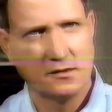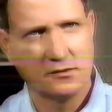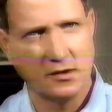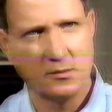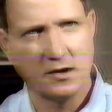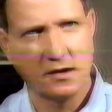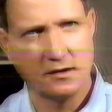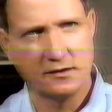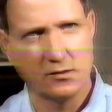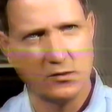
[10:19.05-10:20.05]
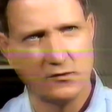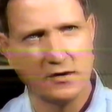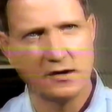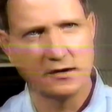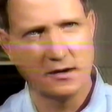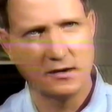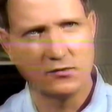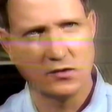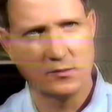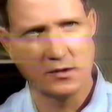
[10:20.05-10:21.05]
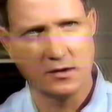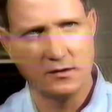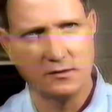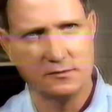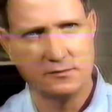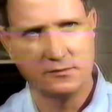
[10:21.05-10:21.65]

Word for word: somebody out there will find a cat for him to kill.